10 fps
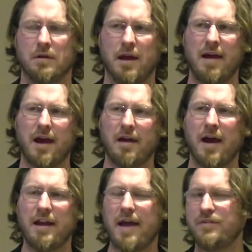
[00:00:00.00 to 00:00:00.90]

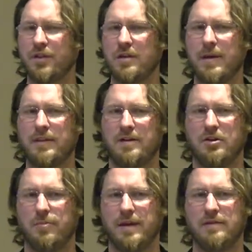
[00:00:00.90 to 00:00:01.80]
I'd have to think about that a
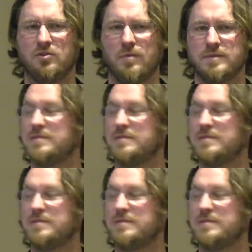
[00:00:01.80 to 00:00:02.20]
little bit in terms of